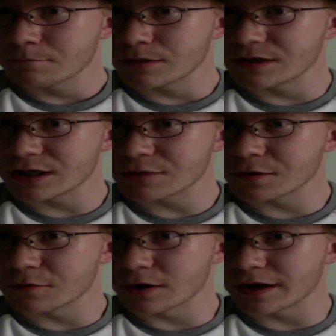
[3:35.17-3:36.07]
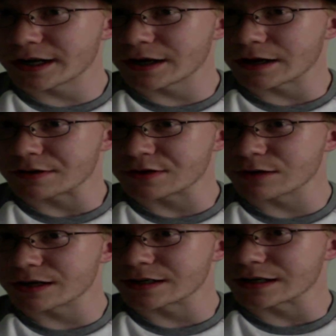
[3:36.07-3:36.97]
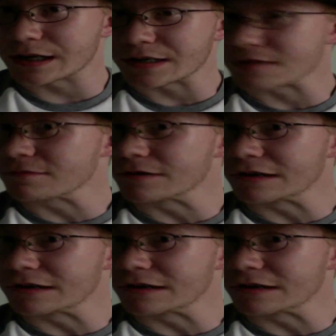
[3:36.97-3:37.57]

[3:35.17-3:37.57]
It was because we were working out, I was sweating, and I just,